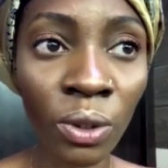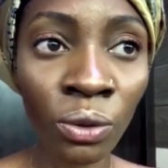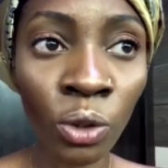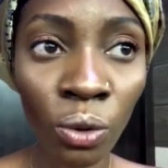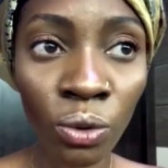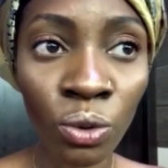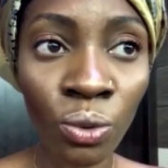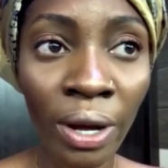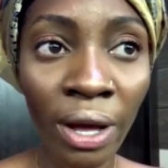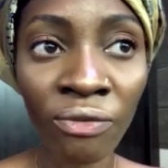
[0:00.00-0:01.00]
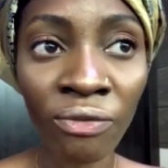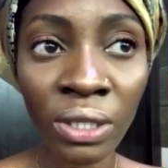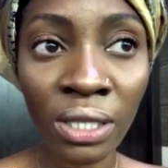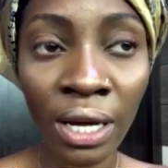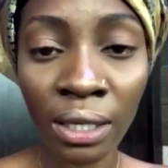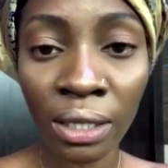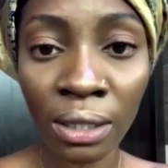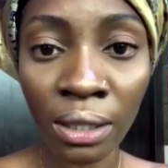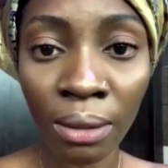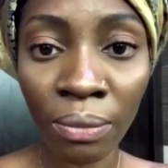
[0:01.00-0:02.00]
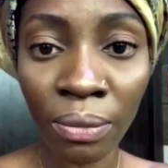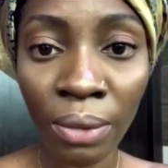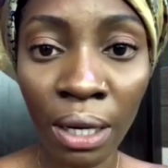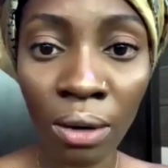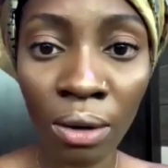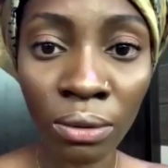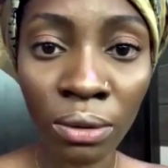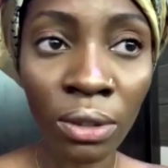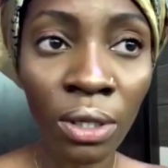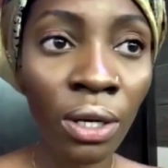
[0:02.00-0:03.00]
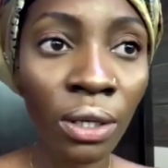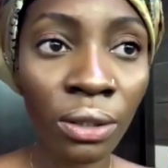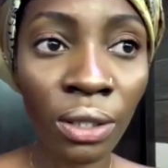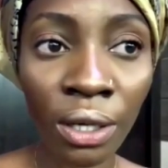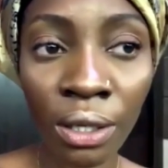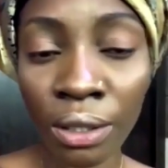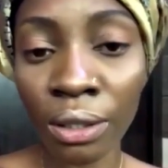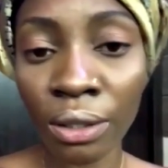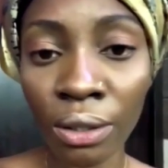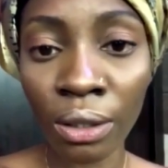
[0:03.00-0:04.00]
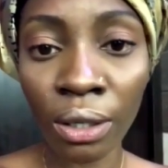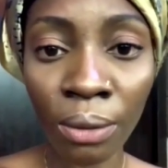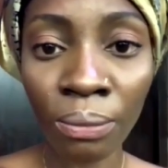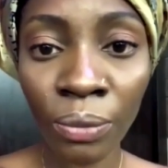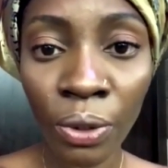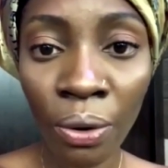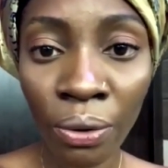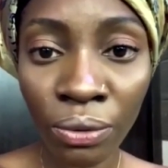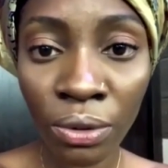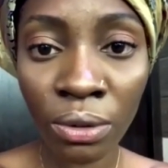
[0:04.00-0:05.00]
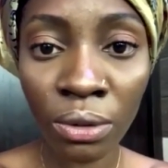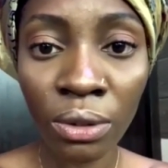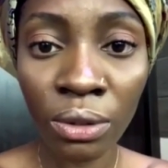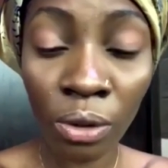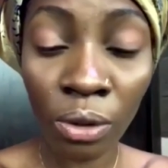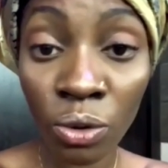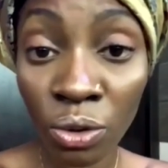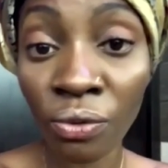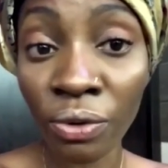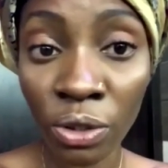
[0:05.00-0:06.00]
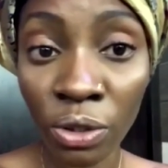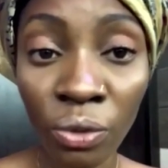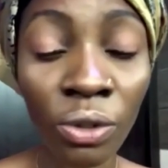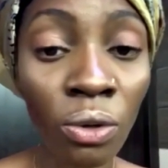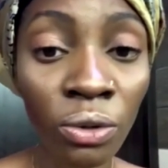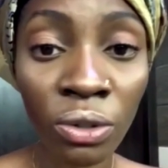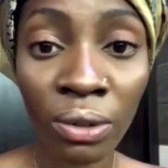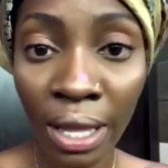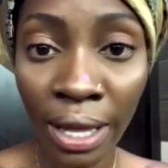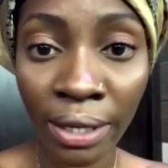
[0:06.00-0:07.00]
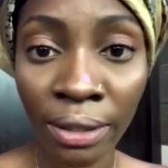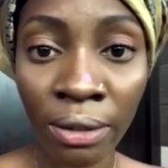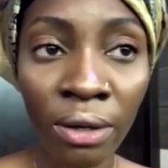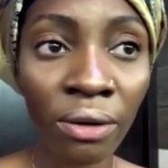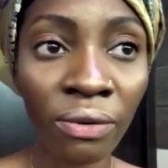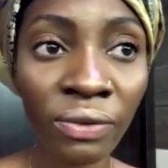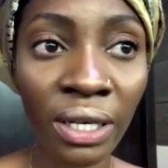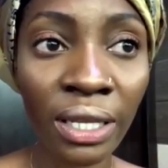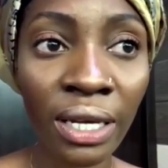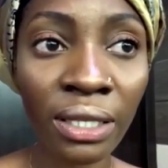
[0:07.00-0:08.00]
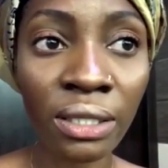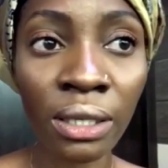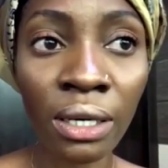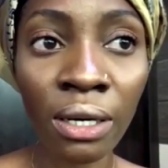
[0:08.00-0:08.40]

those who have resided along the coast, the coastal region or the coastal line of the Atlantic,